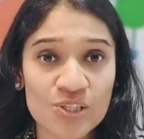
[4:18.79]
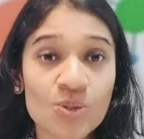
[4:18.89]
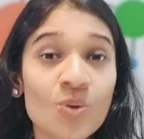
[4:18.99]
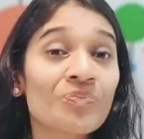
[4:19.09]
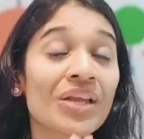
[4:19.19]
So
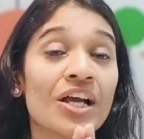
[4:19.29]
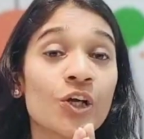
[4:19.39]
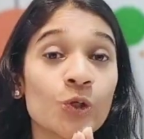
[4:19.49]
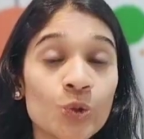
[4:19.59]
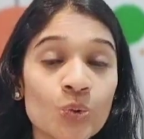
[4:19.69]

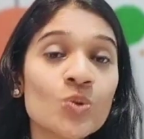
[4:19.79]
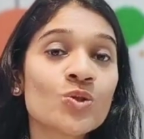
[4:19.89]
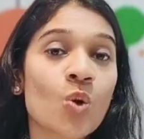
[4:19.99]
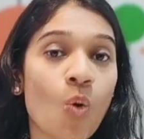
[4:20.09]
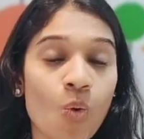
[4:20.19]

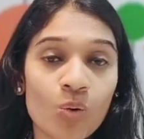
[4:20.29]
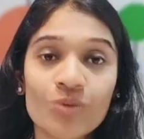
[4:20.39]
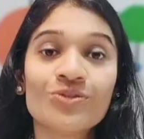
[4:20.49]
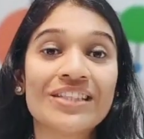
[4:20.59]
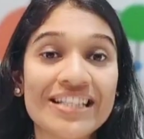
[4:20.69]
use all
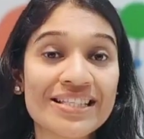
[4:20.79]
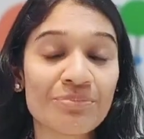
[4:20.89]
of these